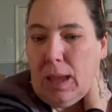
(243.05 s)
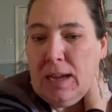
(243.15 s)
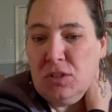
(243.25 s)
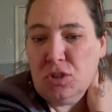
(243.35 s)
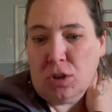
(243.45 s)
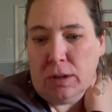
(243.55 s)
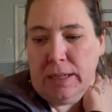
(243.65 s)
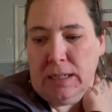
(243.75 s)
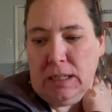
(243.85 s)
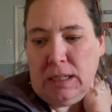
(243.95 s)
and start
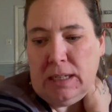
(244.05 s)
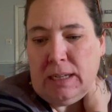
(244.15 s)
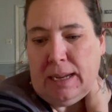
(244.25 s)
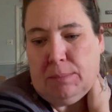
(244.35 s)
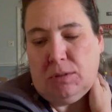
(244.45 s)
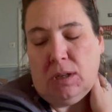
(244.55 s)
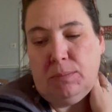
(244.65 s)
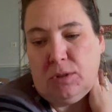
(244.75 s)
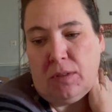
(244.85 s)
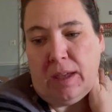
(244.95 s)
getting it amped
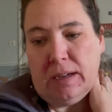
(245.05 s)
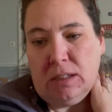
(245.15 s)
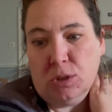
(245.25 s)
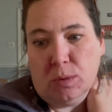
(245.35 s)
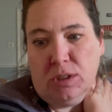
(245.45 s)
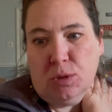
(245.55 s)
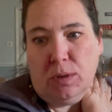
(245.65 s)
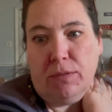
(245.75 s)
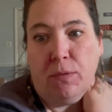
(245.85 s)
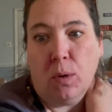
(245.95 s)
up so that in
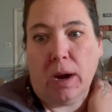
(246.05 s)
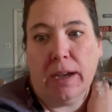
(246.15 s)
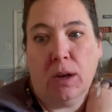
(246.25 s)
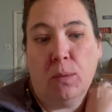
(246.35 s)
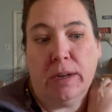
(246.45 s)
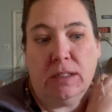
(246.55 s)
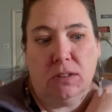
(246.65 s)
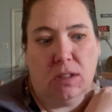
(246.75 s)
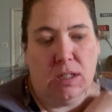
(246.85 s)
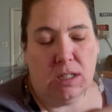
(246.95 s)
2024 I go
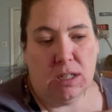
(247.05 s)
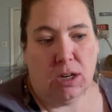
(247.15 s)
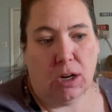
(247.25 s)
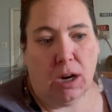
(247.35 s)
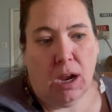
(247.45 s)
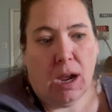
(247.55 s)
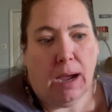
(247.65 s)
into the year.